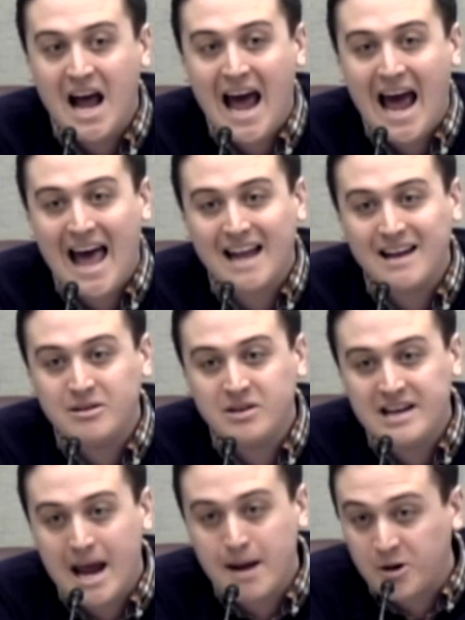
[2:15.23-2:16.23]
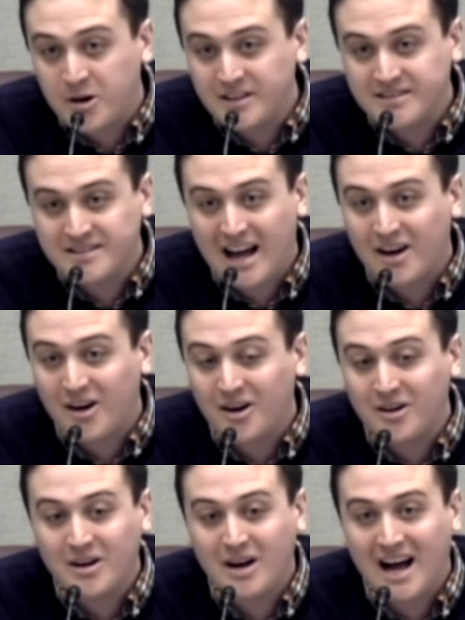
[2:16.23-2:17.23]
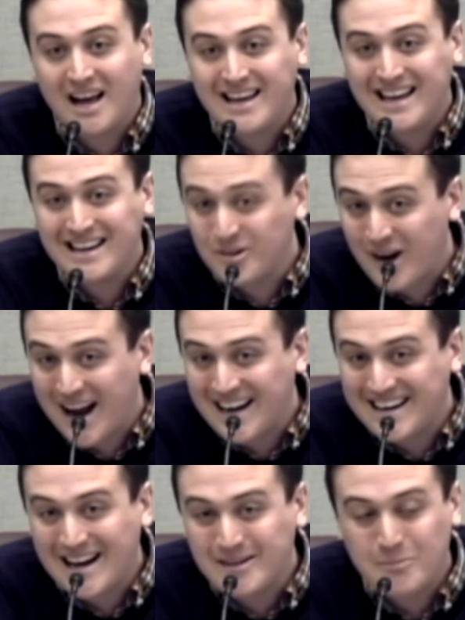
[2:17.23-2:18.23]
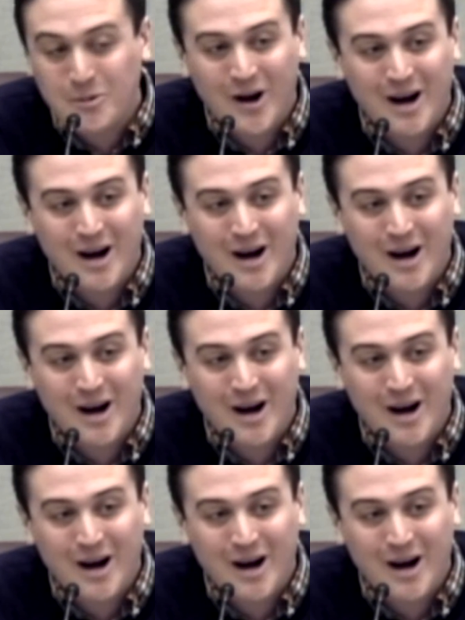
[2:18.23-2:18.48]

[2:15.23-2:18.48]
and neighborhoods that are integrated anymore,